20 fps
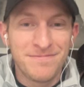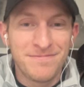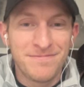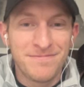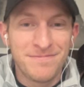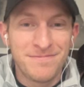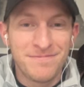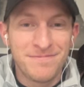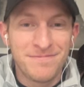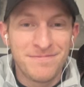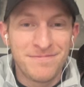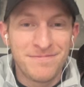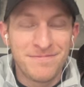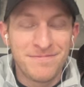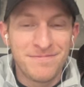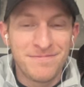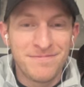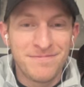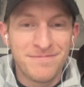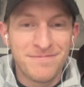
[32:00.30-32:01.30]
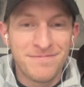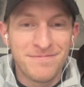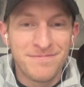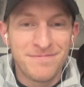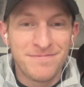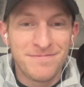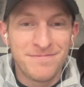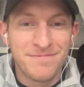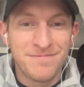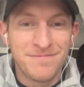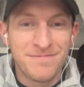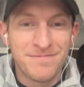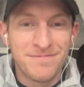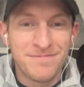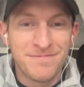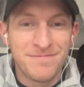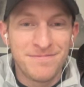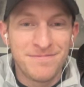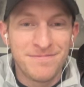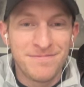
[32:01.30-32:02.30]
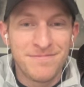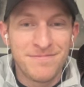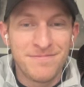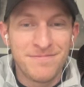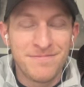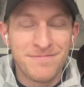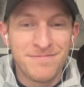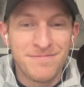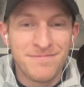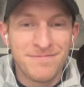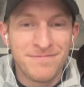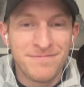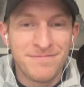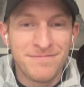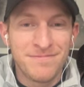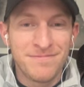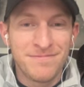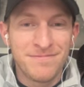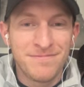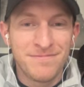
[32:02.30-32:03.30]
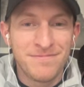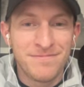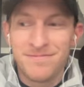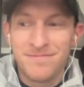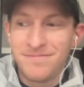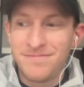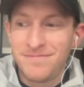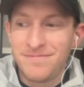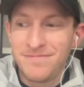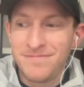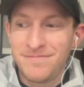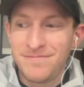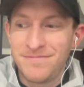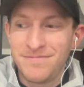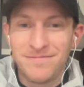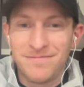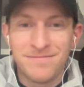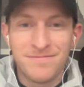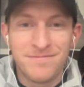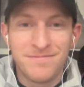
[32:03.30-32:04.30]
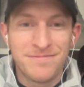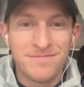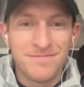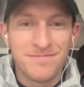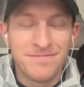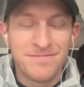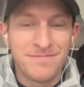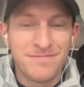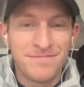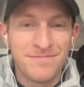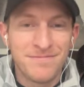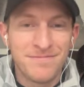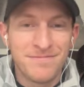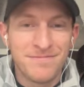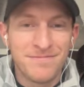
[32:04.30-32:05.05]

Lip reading: (silent)